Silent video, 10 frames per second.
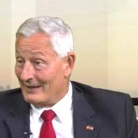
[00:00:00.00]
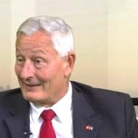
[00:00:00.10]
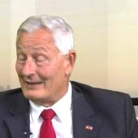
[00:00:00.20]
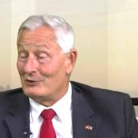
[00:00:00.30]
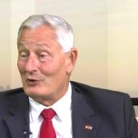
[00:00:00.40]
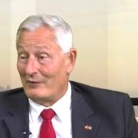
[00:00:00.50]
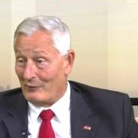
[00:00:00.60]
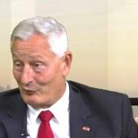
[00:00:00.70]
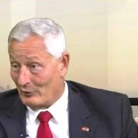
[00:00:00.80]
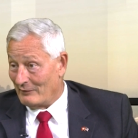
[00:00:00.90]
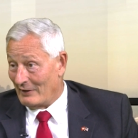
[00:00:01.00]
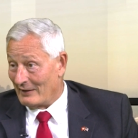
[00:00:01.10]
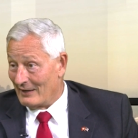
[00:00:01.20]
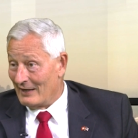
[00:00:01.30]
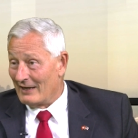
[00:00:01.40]
And then you have a full
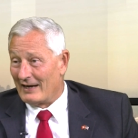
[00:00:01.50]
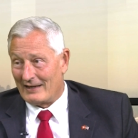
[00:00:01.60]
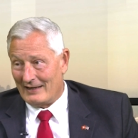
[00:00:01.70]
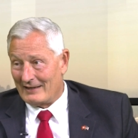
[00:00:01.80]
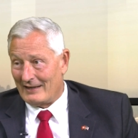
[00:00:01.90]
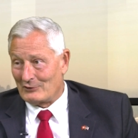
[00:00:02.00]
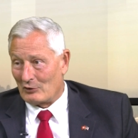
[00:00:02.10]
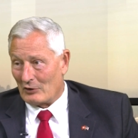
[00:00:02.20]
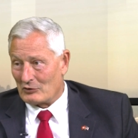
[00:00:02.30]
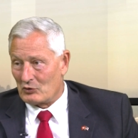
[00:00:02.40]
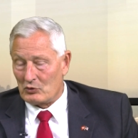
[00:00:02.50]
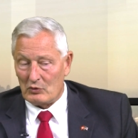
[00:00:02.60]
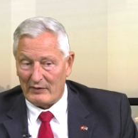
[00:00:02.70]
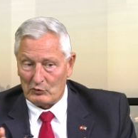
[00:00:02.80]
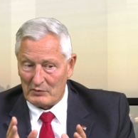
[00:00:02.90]
evening. And that's a lot. So
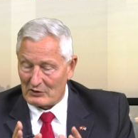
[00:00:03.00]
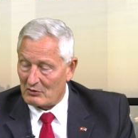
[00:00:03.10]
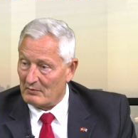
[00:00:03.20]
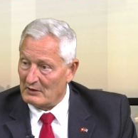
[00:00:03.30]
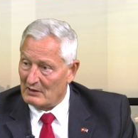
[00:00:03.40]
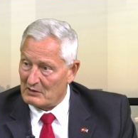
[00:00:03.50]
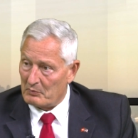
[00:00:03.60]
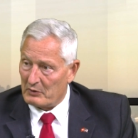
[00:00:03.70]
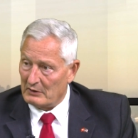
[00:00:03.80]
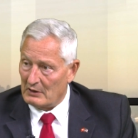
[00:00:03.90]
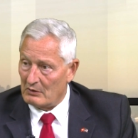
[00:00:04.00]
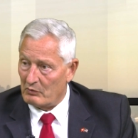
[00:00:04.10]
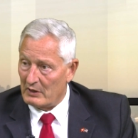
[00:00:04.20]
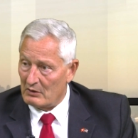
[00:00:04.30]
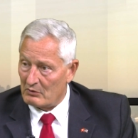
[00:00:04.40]
you have to be extremely disciplined in the
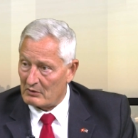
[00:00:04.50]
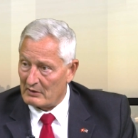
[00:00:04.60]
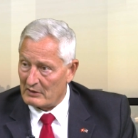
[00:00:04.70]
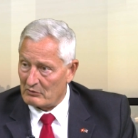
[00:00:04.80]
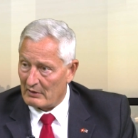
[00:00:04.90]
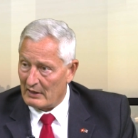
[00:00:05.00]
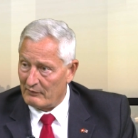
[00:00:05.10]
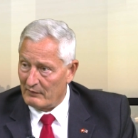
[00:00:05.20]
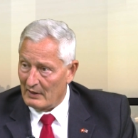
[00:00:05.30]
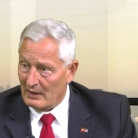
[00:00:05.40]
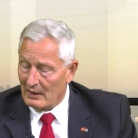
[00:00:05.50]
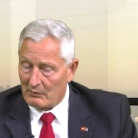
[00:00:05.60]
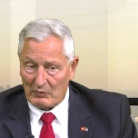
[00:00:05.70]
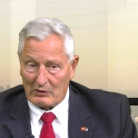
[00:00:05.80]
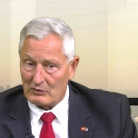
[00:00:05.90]
way you organize your life,
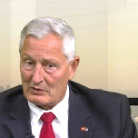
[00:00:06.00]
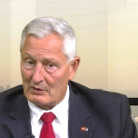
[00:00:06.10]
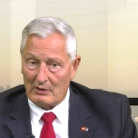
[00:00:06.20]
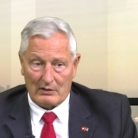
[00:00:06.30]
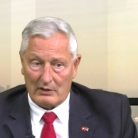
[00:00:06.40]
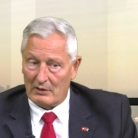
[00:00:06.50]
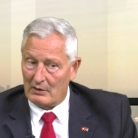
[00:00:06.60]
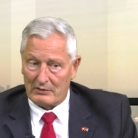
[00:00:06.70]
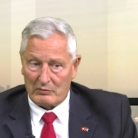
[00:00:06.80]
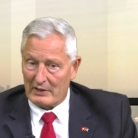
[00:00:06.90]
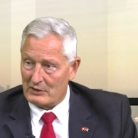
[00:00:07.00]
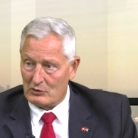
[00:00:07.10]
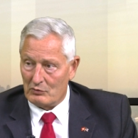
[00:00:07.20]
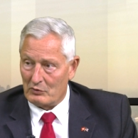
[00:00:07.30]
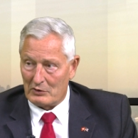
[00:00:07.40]
because
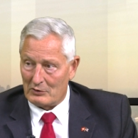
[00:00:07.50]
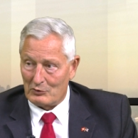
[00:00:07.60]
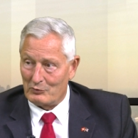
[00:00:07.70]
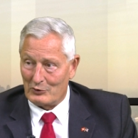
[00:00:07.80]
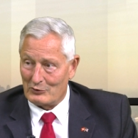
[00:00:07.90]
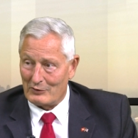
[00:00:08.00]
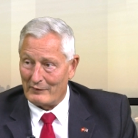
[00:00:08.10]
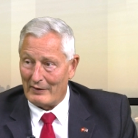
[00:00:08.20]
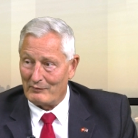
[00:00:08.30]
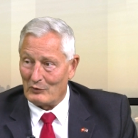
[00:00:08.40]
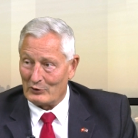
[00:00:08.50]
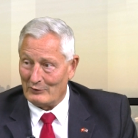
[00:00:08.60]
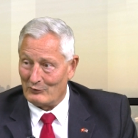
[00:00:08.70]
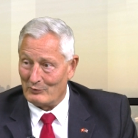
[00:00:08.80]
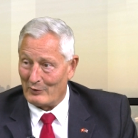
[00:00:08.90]
otherwise you wouldn't survive more
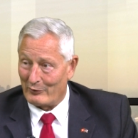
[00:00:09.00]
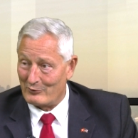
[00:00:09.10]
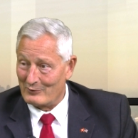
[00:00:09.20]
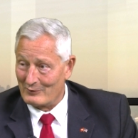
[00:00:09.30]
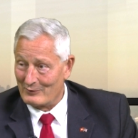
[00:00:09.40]
than a few months.